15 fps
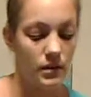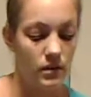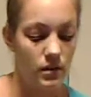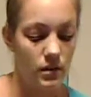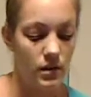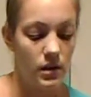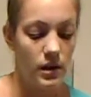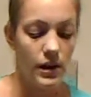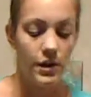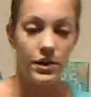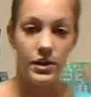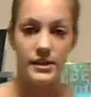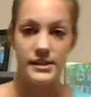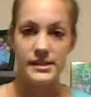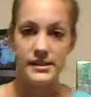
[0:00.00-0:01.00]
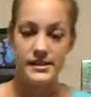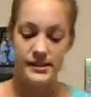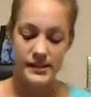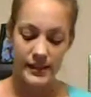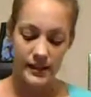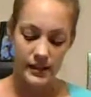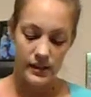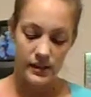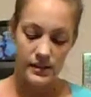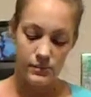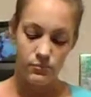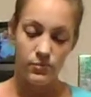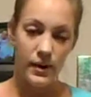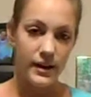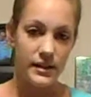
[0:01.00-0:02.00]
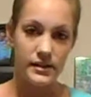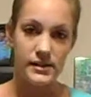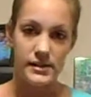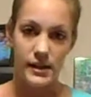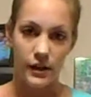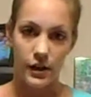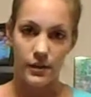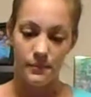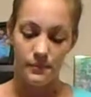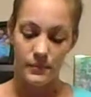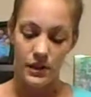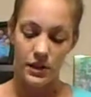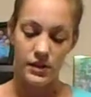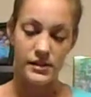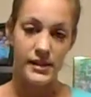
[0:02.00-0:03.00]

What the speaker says: and you're going to stick it in right in the center, and you're